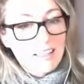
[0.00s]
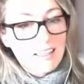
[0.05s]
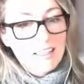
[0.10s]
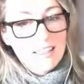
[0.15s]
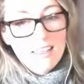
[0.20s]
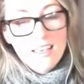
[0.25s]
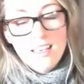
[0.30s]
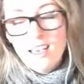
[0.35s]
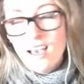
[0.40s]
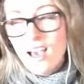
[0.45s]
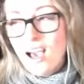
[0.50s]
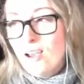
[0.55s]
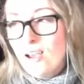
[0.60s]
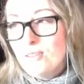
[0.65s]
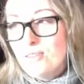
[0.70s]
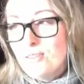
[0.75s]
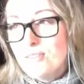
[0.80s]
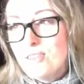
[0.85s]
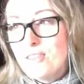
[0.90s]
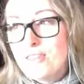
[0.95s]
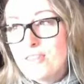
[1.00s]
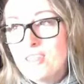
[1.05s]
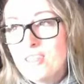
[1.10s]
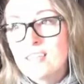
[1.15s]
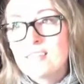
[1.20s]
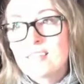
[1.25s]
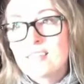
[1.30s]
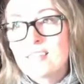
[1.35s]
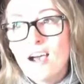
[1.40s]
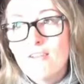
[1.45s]
Yeah, the
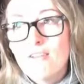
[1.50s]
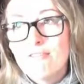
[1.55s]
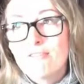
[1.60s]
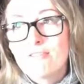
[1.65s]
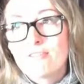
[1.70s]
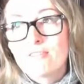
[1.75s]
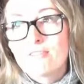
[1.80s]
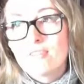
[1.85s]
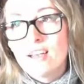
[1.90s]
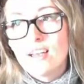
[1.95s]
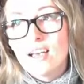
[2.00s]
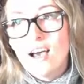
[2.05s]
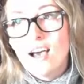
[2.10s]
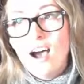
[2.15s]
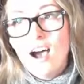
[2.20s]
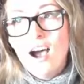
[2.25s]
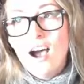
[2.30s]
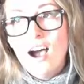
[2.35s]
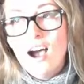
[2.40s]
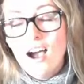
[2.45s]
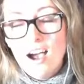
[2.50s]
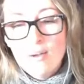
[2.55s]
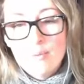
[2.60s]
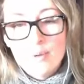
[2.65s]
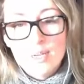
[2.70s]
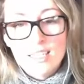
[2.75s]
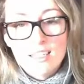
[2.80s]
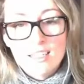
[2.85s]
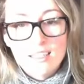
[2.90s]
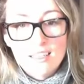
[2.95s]
thing is, I
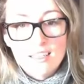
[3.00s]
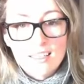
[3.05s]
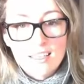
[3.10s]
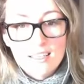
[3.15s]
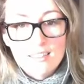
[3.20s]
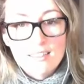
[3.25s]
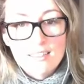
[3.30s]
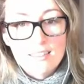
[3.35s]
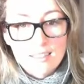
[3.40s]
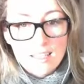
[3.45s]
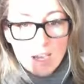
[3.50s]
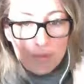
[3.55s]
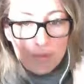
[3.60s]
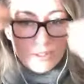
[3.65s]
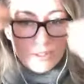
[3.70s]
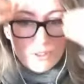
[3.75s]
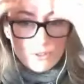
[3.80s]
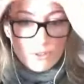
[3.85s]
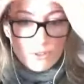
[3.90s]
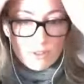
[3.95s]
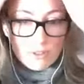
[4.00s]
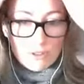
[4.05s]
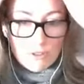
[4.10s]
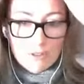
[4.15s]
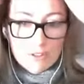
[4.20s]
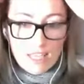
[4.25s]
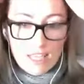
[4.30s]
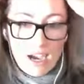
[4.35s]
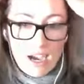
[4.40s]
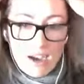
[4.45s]
mean, kids that are coming through
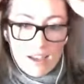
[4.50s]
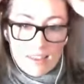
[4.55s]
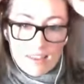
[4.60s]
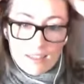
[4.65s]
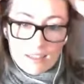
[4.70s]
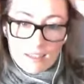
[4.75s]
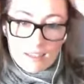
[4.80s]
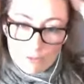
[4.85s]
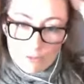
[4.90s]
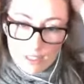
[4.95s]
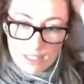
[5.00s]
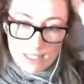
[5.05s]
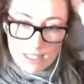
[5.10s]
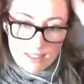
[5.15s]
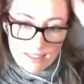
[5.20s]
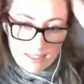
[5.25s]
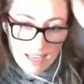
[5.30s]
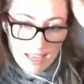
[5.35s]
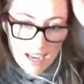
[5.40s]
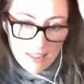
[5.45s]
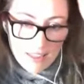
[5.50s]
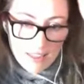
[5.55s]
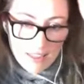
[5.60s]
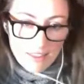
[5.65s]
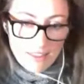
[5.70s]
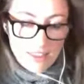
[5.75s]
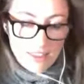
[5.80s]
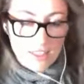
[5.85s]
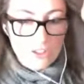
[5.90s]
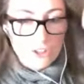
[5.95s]
school now, I think it's really sad
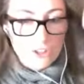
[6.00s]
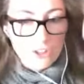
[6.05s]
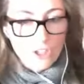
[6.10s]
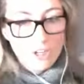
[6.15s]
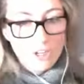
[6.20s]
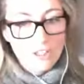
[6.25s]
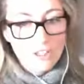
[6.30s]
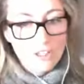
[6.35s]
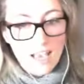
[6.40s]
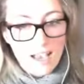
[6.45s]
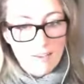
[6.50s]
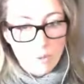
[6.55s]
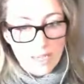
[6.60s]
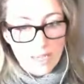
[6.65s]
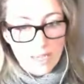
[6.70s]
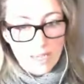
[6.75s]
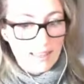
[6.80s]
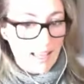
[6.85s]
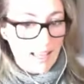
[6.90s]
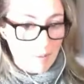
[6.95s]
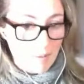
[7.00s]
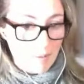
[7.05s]
that they don't have wet